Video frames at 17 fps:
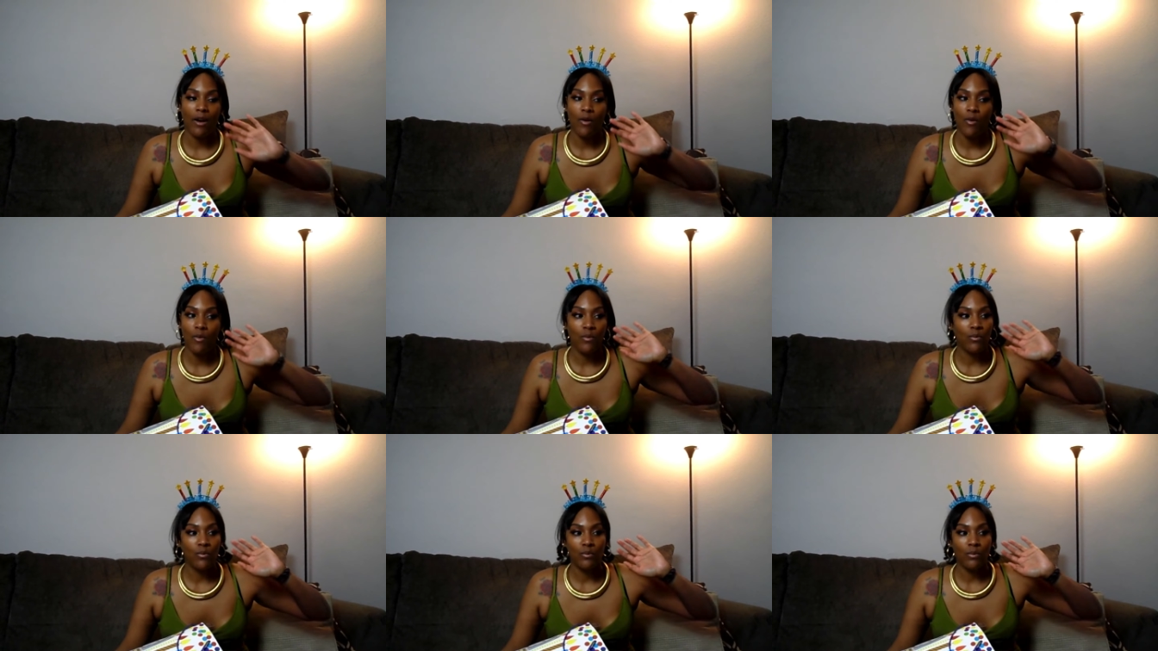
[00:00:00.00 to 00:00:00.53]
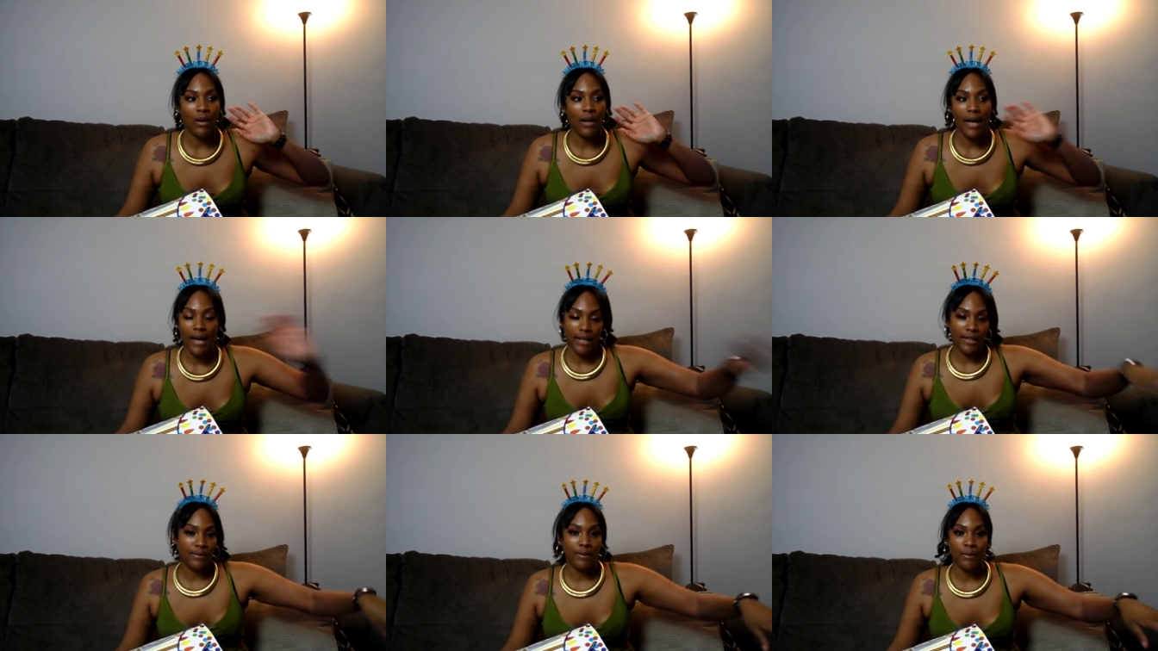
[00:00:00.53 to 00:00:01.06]
I don't
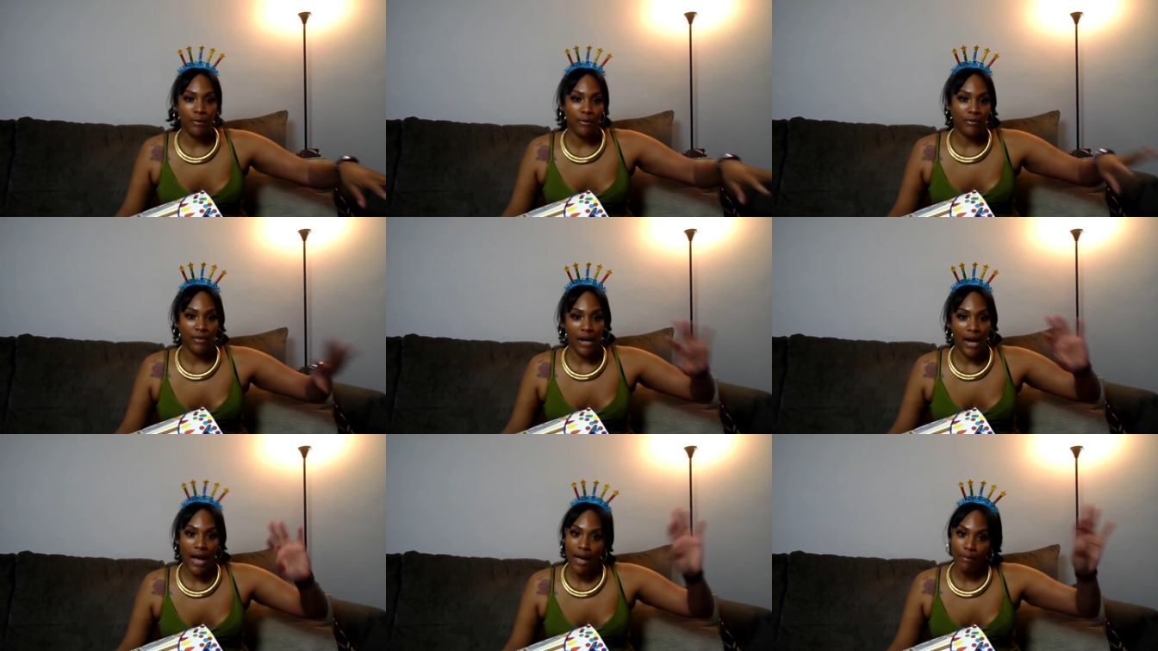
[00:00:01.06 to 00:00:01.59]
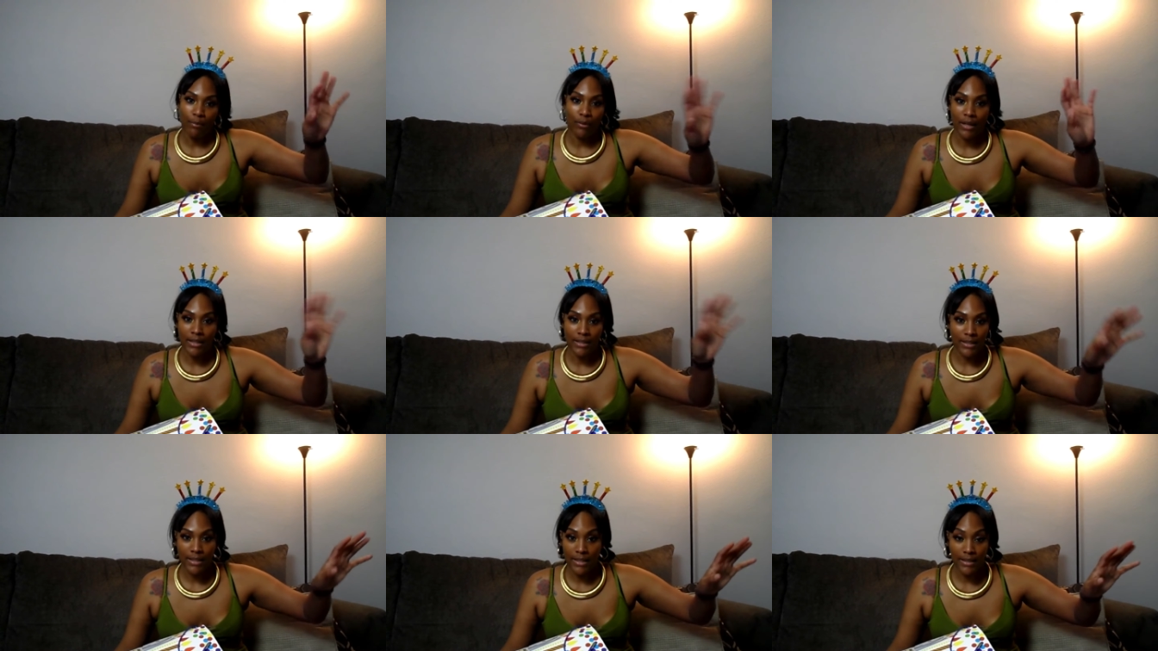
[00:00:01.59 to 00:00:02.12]
ask people for high
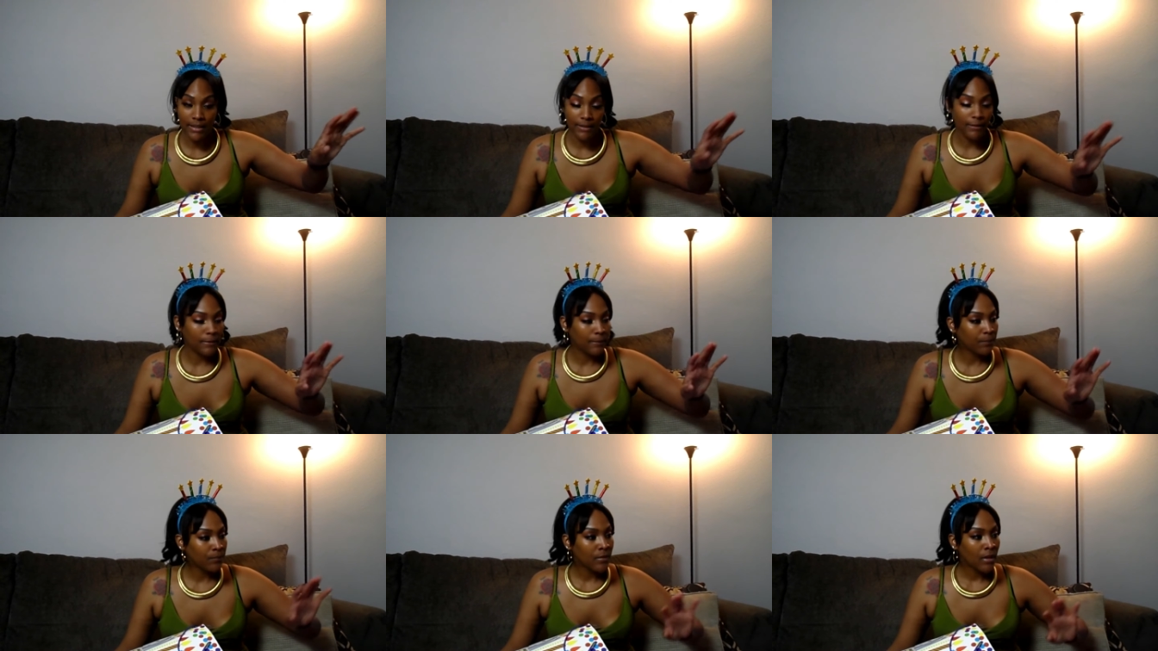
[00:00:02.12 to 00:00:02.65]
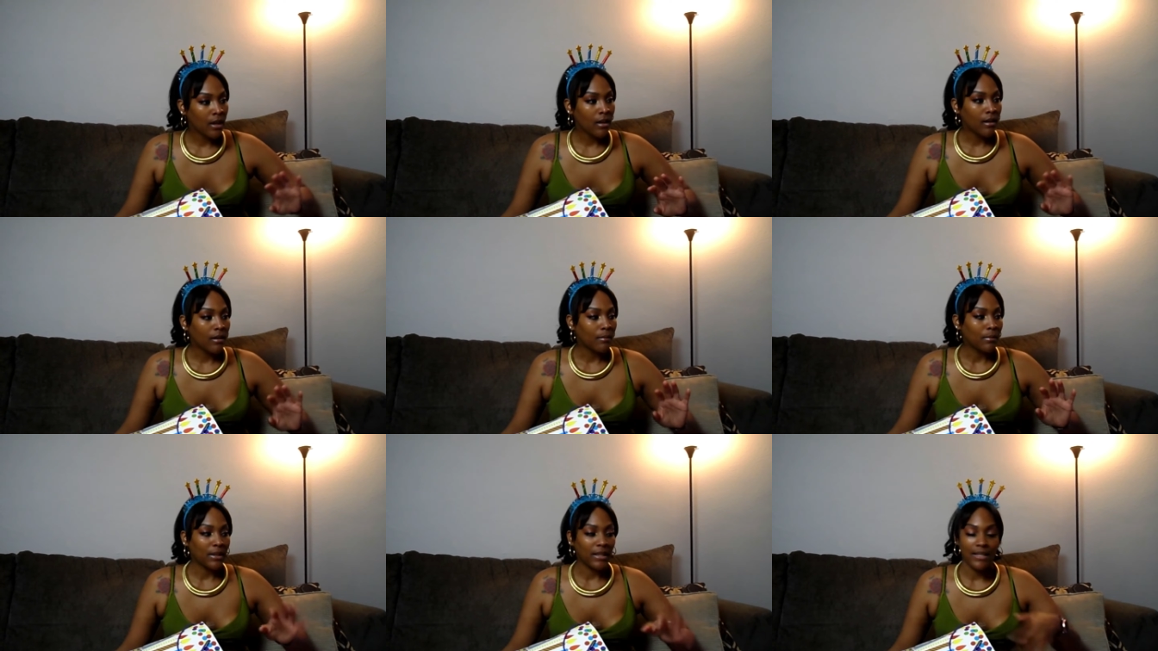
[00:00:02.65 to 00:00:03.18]
price things
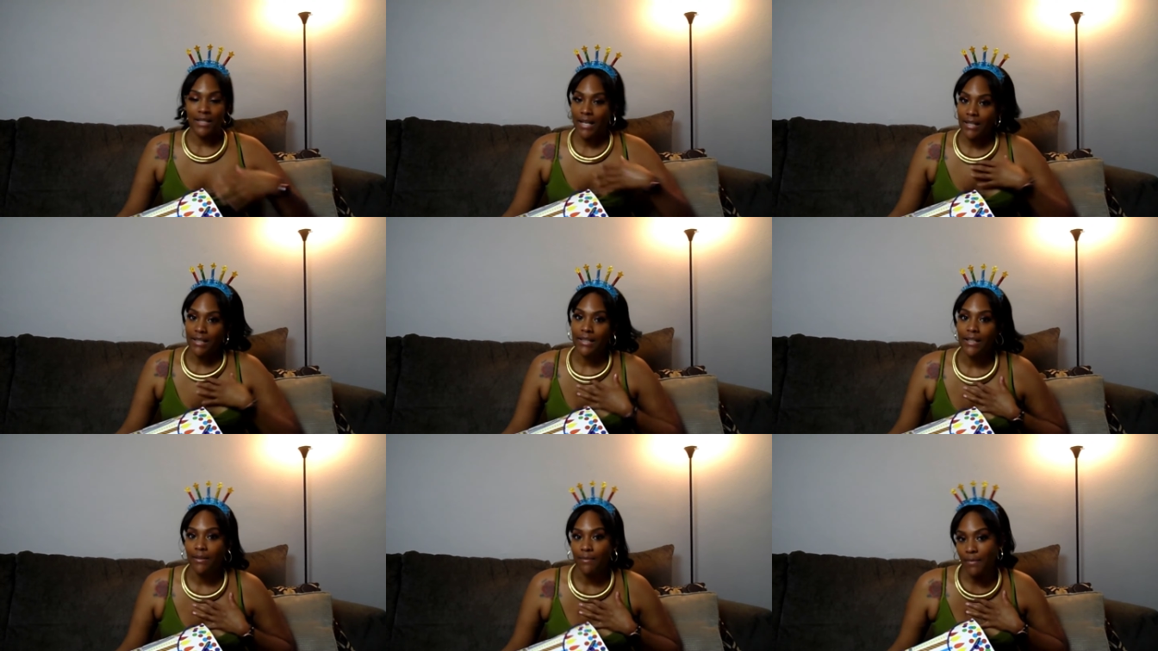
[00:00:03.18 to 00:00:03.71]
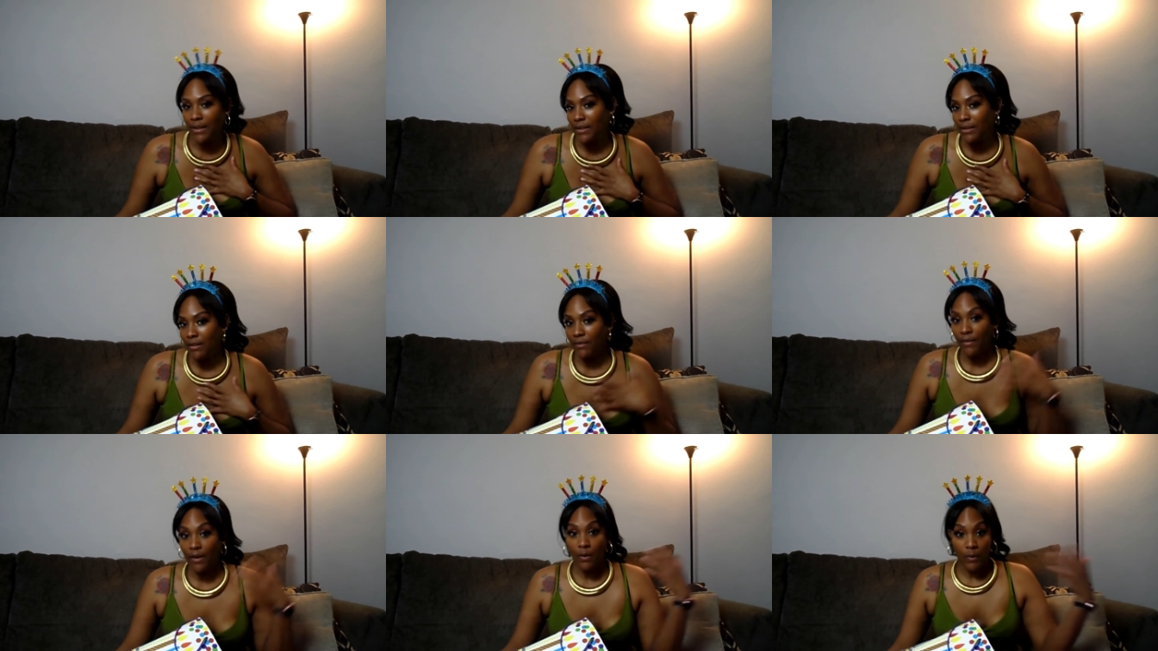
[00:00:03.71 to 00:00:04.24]
because I can get them
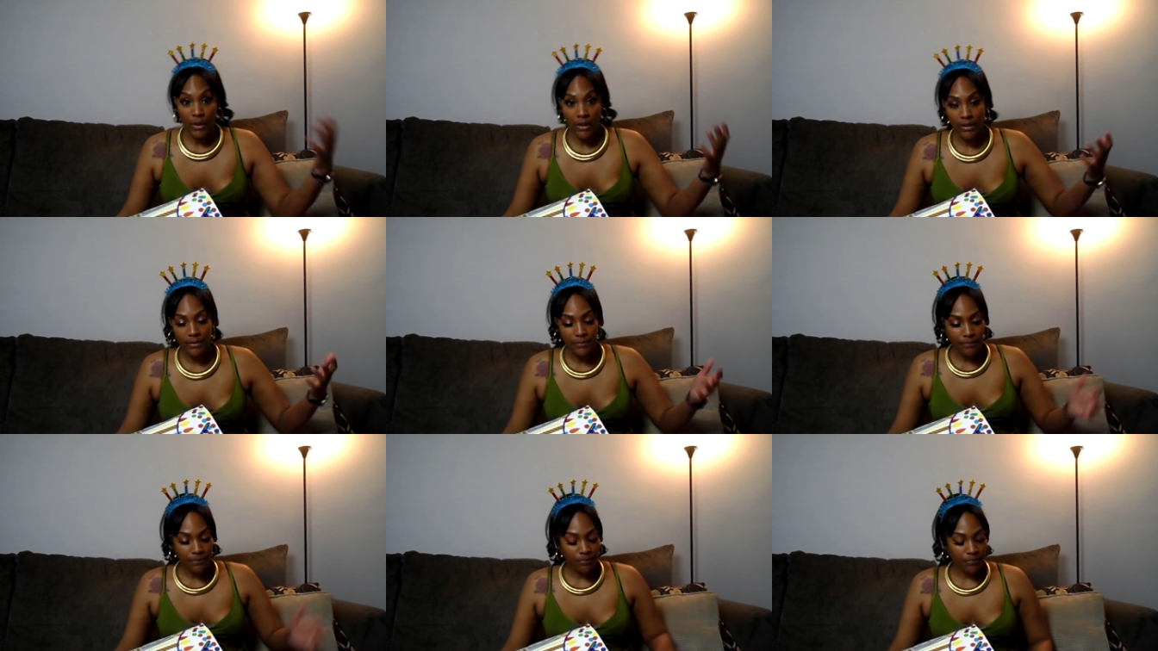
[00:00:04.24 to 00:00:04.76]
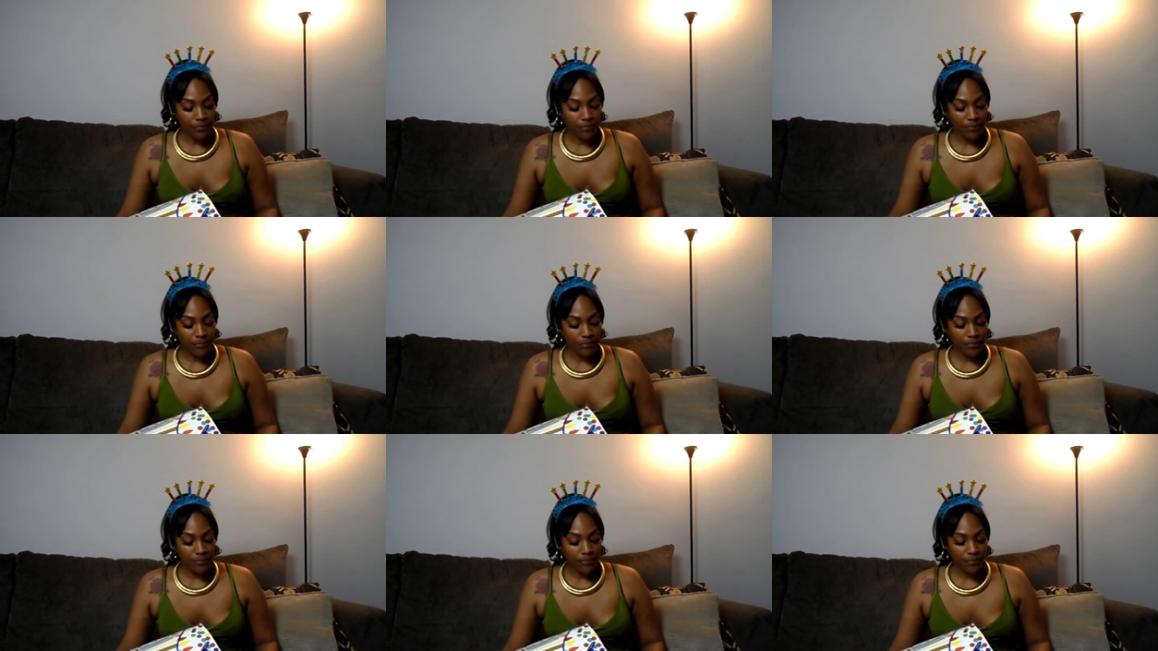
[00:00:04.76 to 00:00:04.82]
myself at work.